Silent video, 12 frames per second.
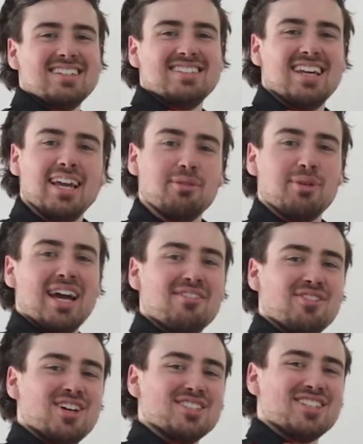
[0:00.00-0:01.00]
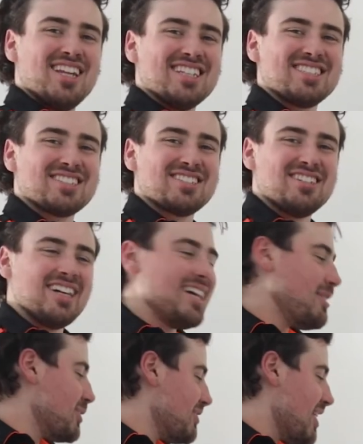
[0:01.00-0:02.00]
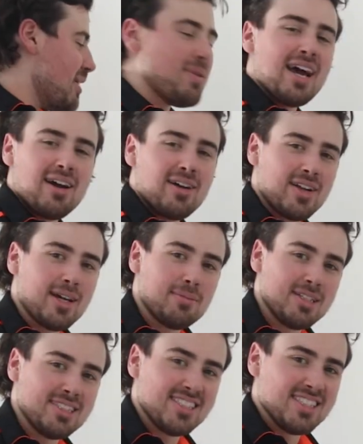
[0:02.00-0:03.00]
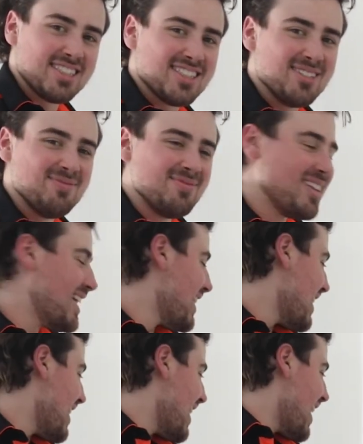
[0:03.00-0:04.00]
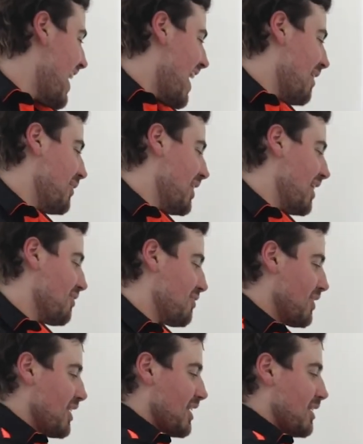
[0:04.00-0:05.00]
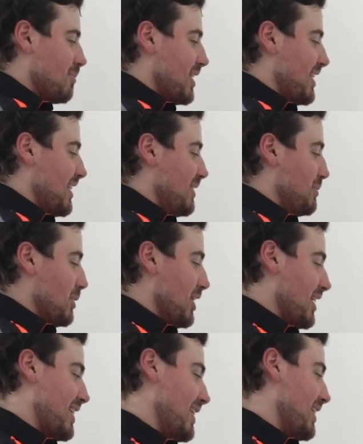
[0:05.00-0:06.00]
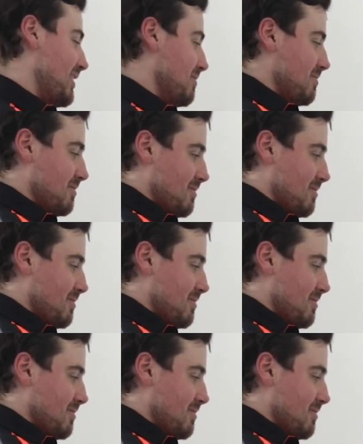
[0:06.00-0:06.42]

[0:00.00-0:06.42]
So here we have Ross on our screen. We've now powered up the system and we have a completely working